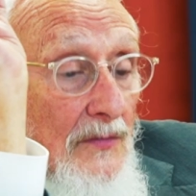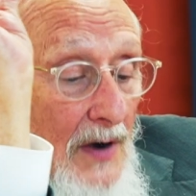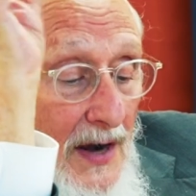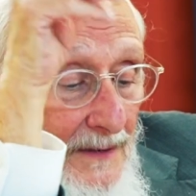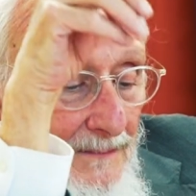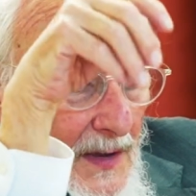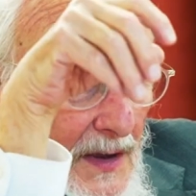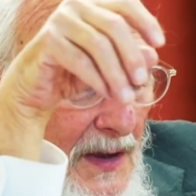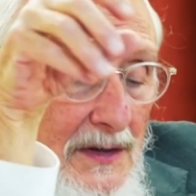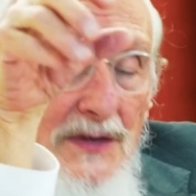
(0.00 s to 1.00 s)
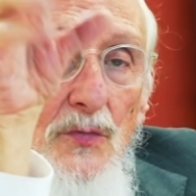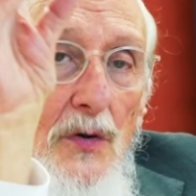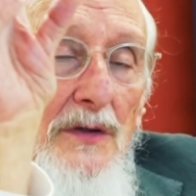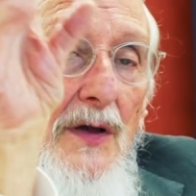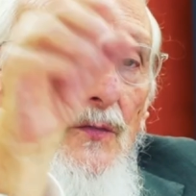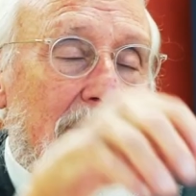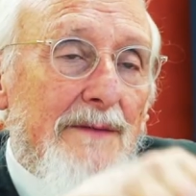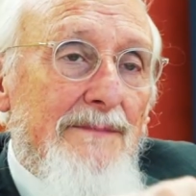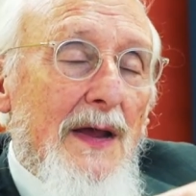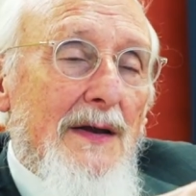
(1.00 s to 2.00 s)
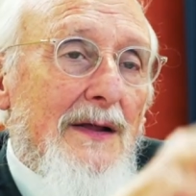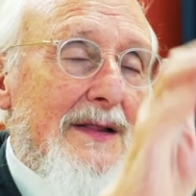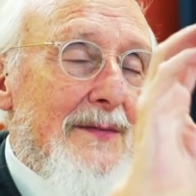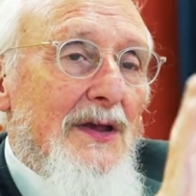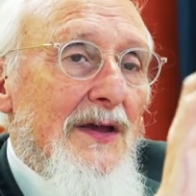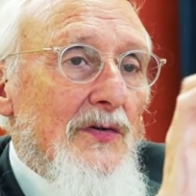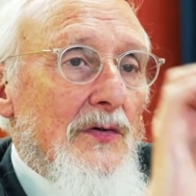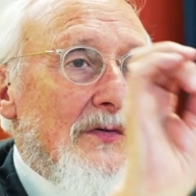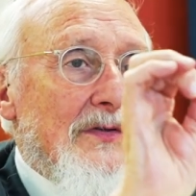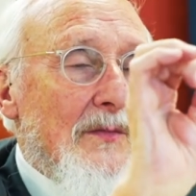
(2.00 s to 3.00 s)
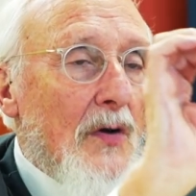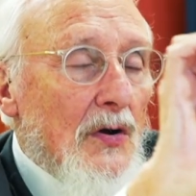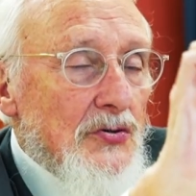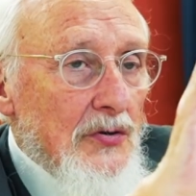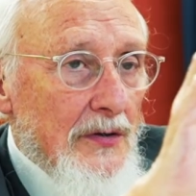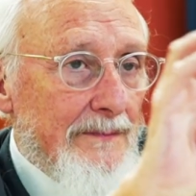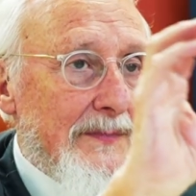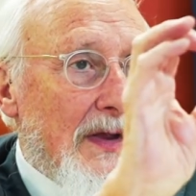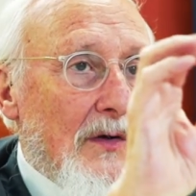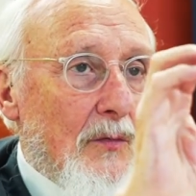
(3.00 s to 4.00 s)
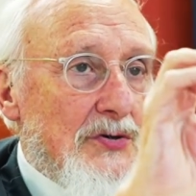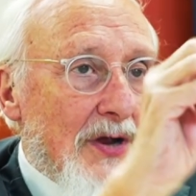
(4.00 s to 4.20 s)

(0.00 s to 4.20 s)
right? Doesn't work that way. Now, let me give you the mashal, which